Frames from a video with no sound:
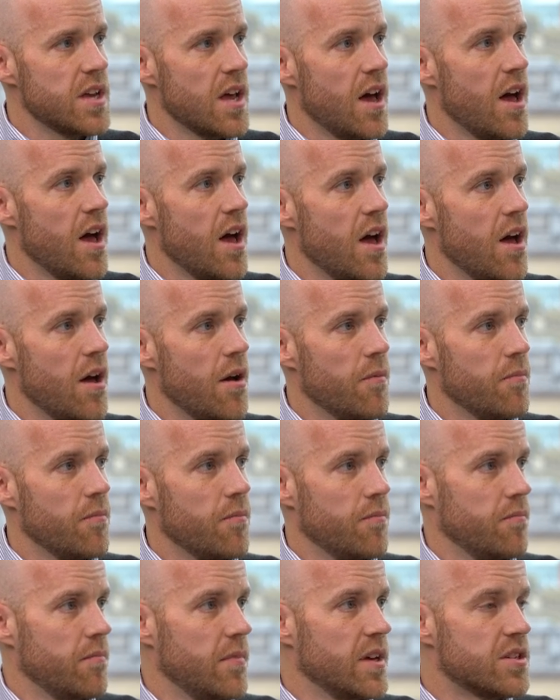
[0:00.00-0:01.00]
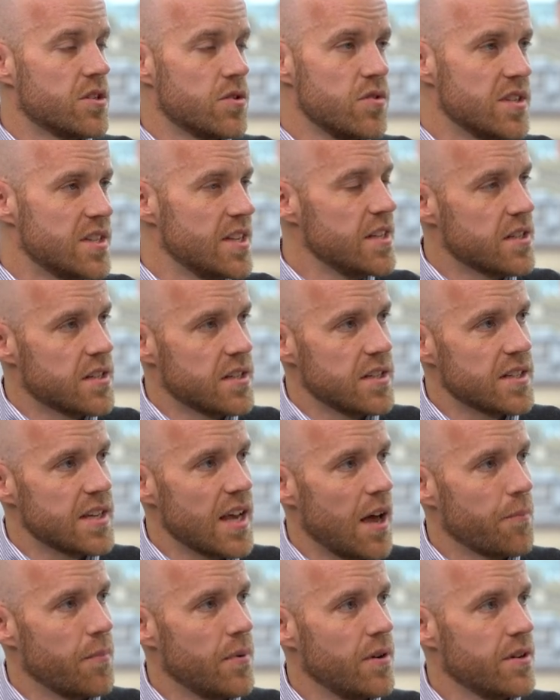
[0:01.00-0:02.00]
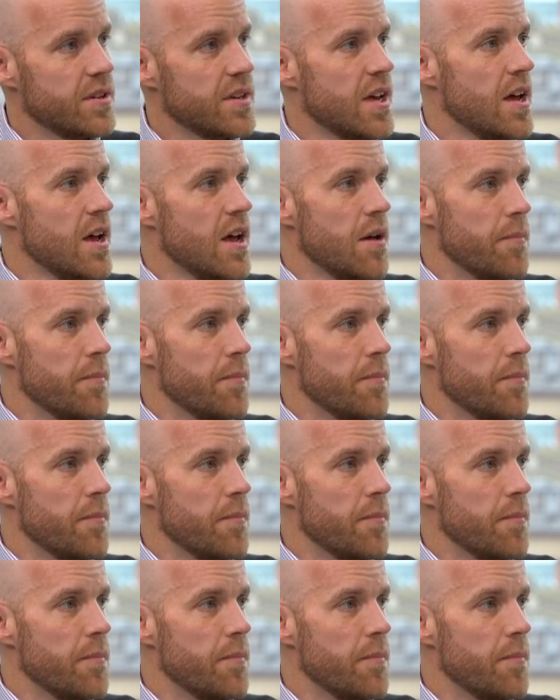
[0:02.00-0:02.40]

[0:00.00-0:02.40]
As soon as the incident's happened,